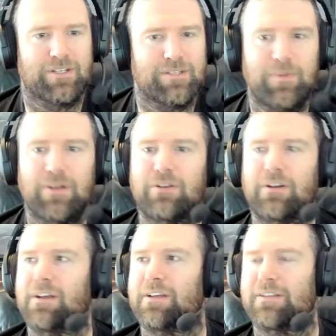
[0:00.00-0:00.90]

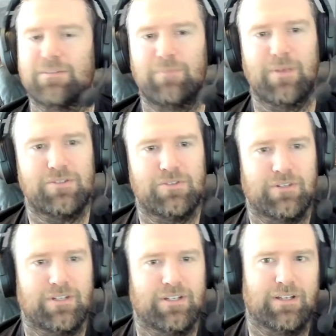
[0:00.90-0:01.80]
experience,
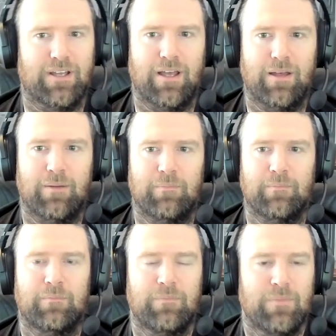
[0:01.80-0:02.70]
measuring
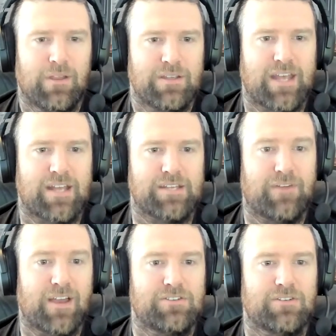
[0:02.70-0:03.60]

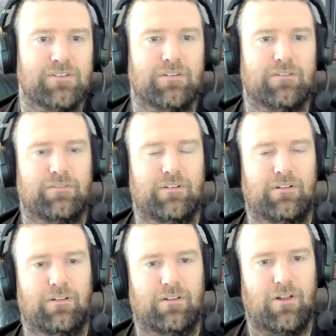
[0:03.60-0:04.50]
satisfaction of
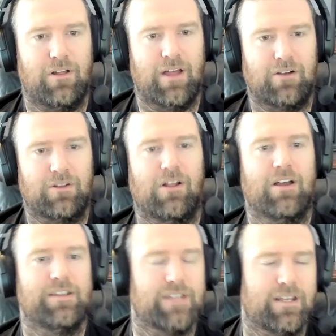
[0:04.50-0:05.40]
our
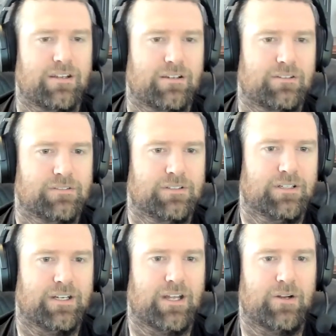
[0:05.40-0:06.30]
clients and our
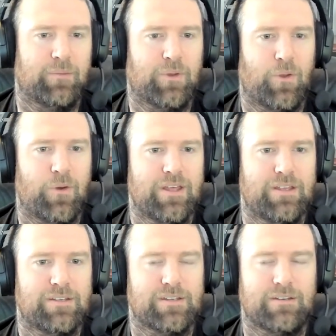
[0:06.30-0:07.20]

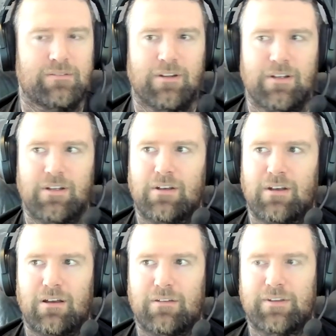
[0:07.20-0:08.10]
employees. And
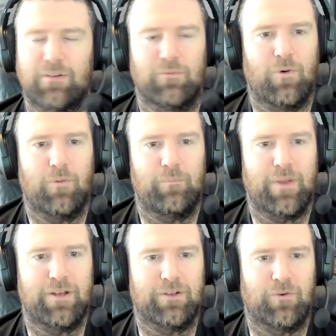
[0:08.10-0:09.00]
I think what
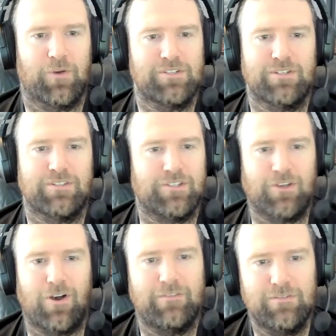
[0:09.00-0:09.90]
better question to
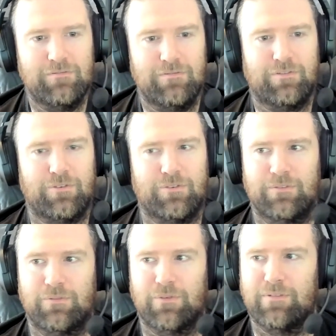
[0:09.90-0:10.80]
dive in
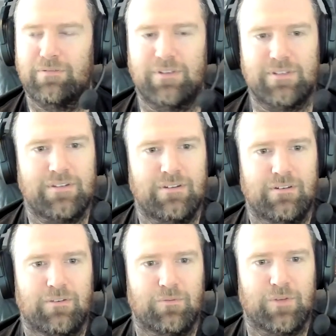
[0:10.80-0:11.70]
with is
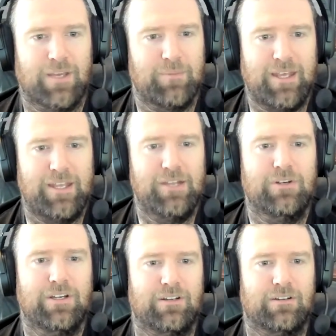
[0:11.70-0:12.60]
we keep
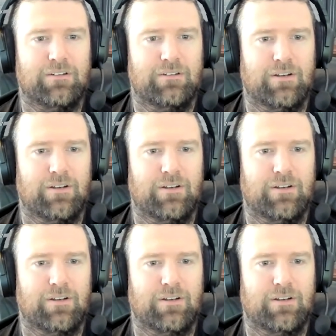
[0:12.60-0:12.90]
hearing